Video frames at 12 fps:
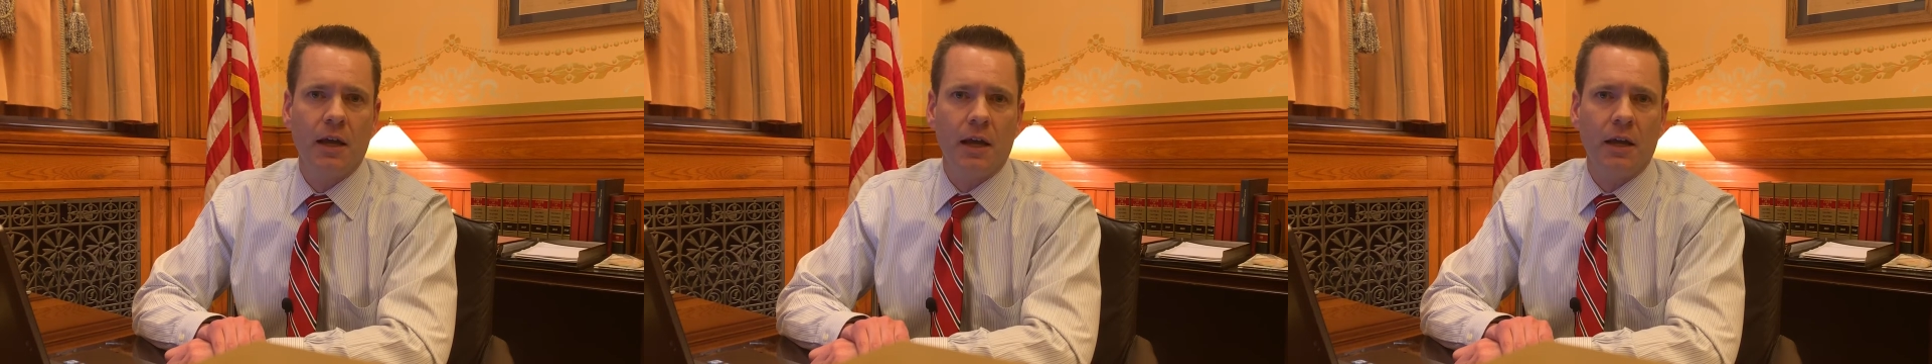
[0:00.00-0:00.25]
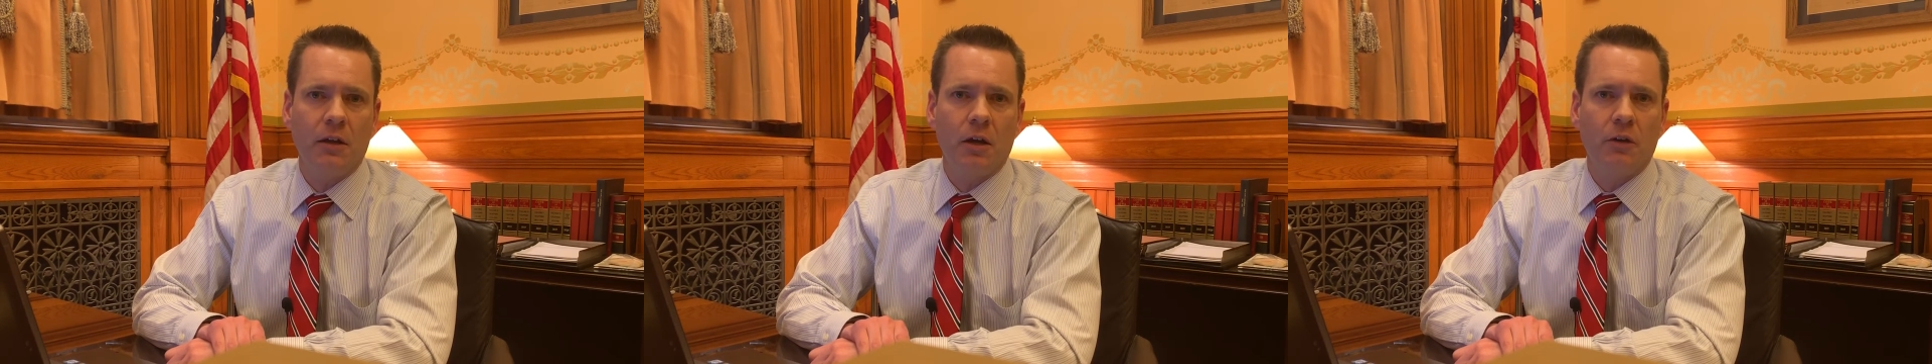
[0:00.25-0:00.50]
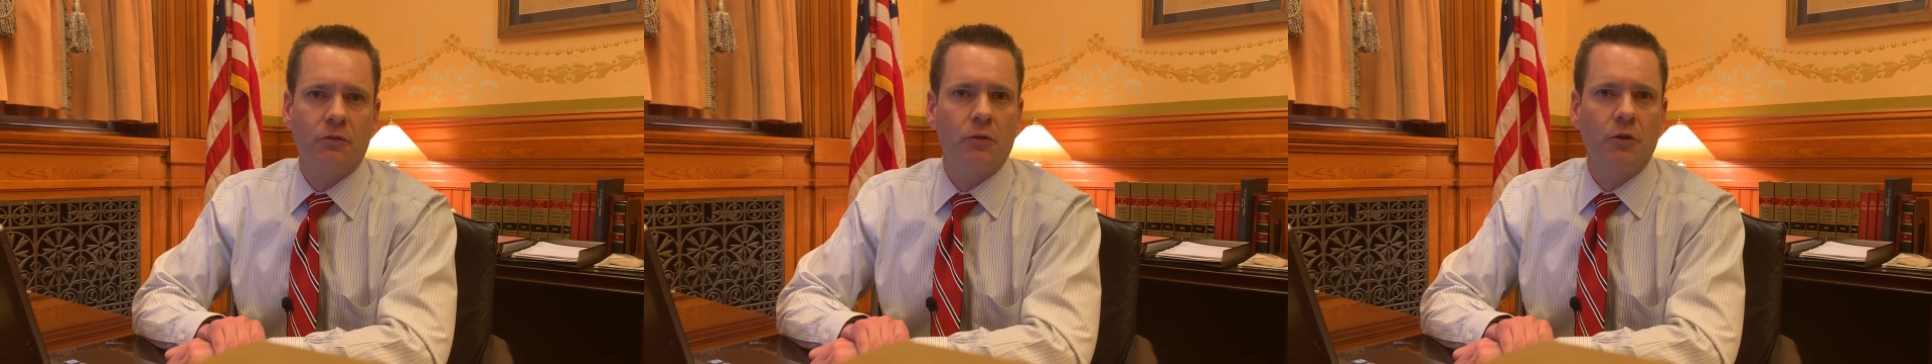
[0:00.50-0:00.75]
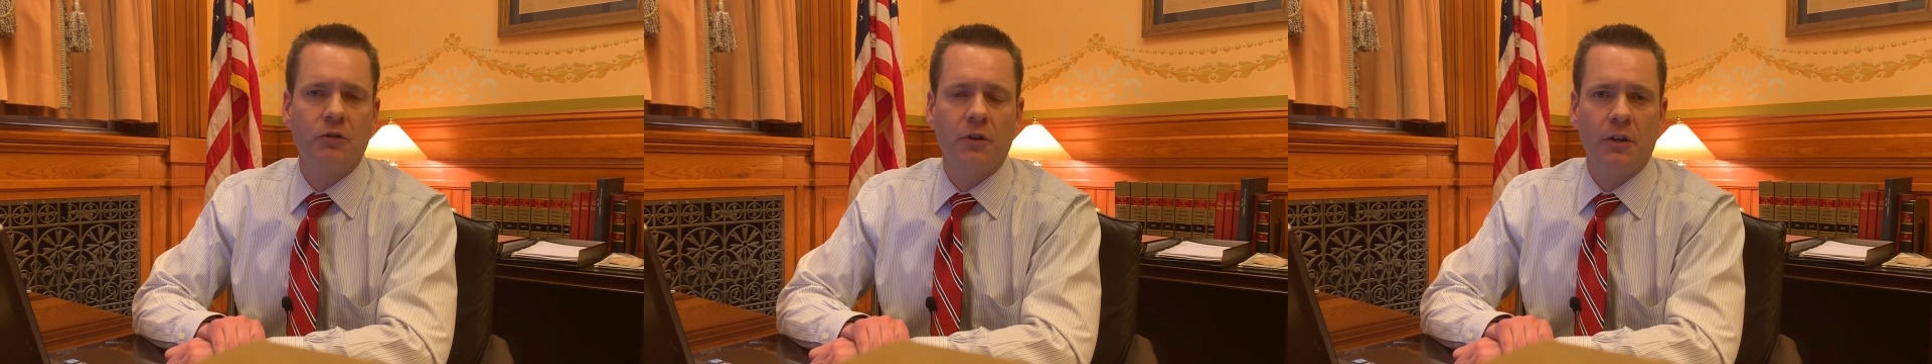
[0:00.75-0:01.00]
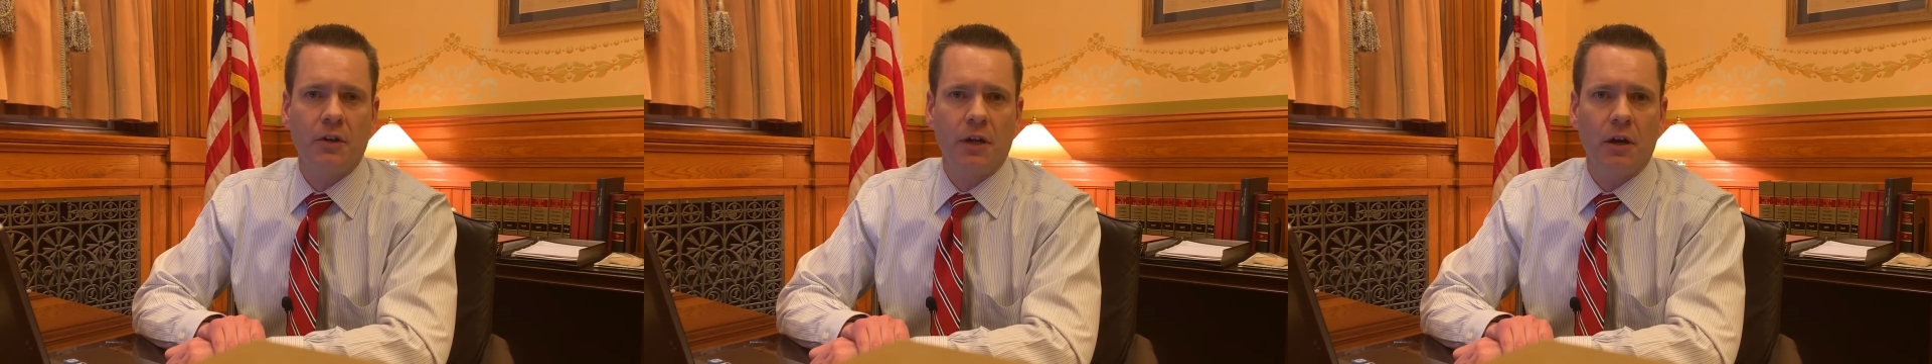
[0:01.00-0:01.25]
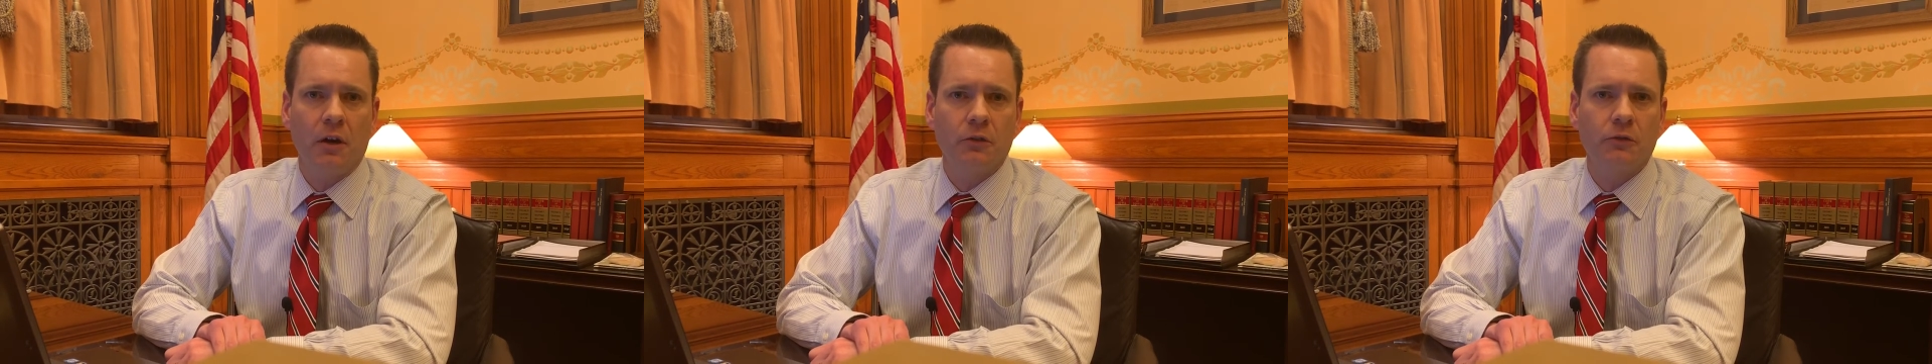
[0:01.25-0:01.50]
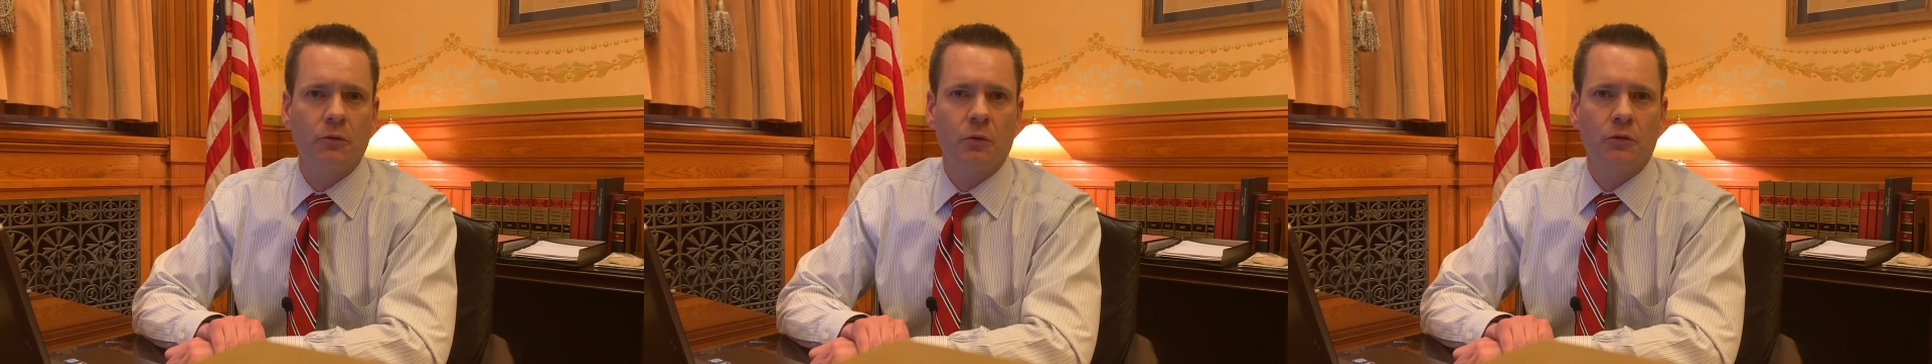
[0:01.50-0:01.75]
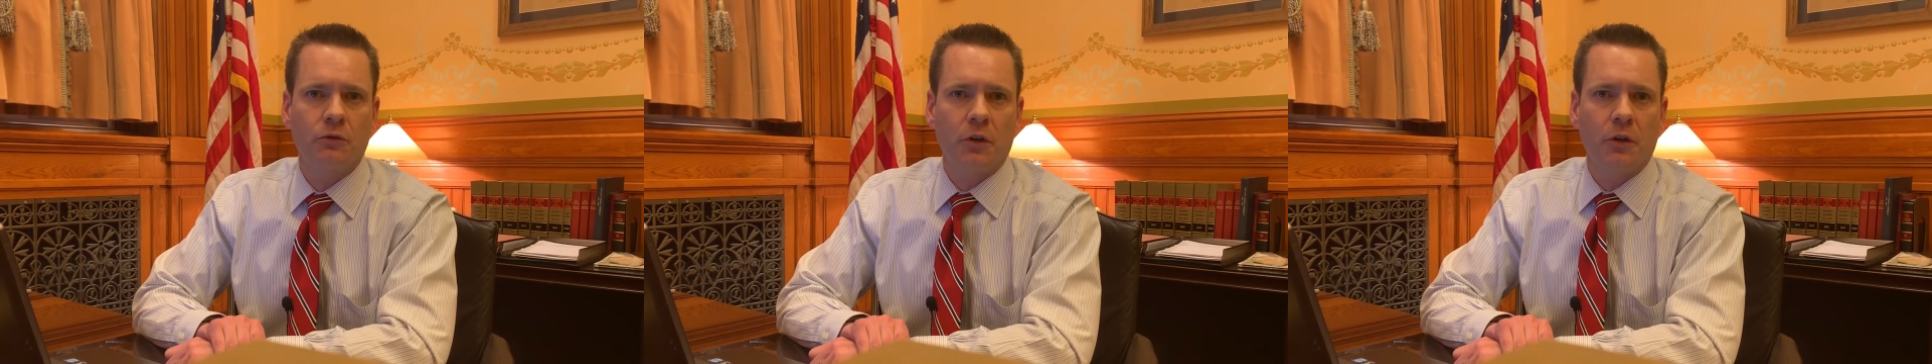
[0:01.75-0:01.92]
And unfortunately, our schools